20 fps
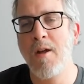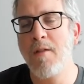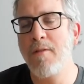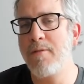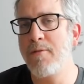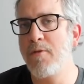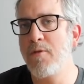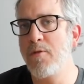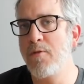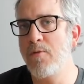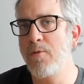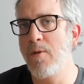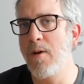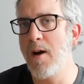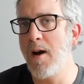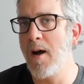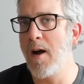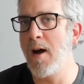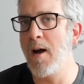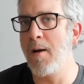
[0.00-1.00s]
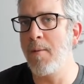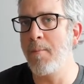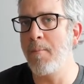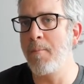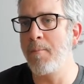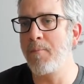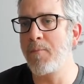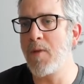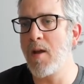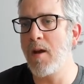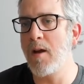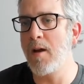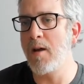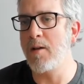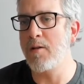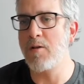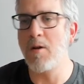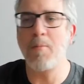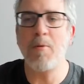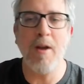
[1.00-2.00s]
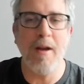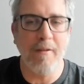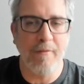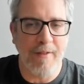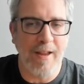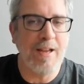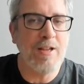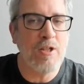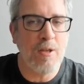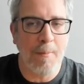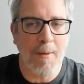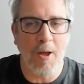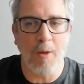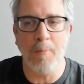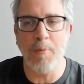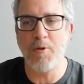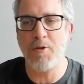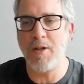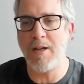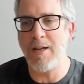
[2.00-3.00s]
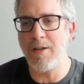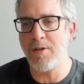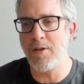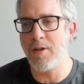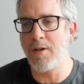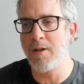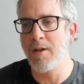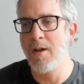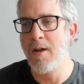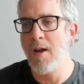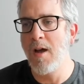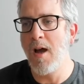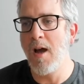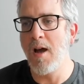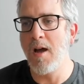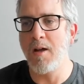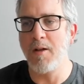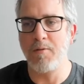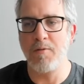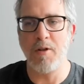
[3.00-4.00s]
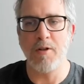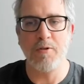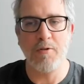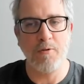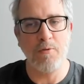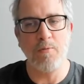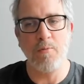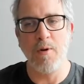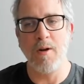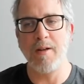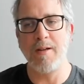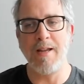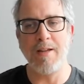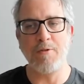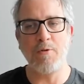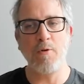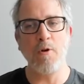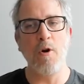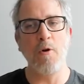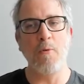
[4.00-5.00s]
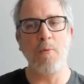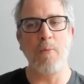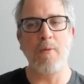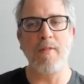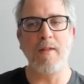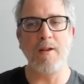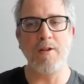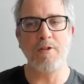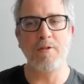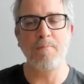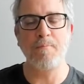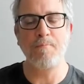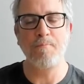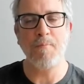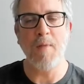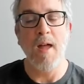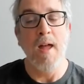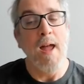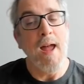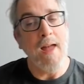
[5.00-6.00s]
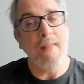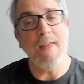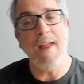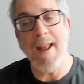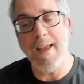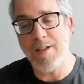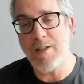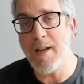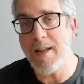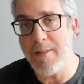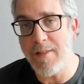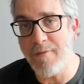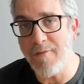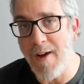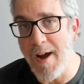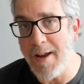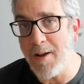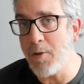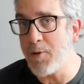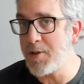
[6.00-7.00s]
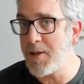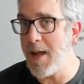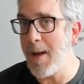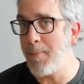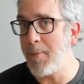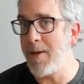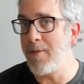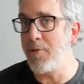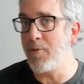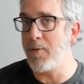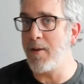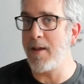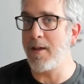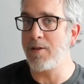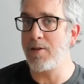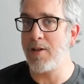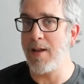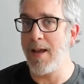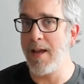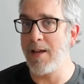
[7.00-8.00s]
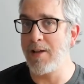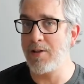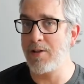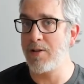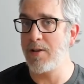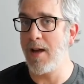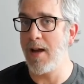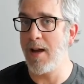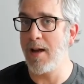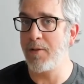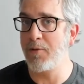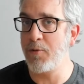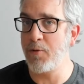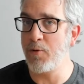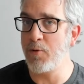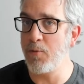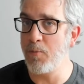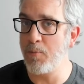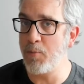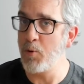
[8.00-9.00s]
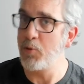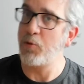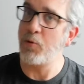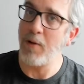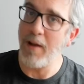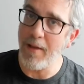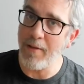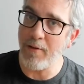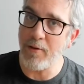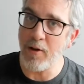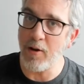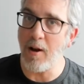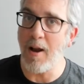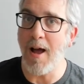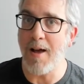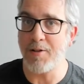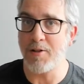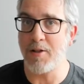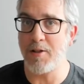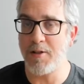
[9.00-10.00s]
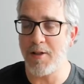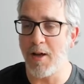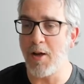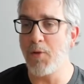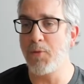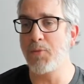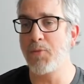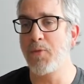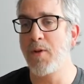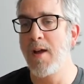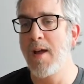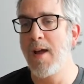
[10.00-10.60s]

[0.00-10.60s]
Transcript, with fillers: through some kind of XML procedure just to get you going with things. And then actually the final step into this is to put together the class itself.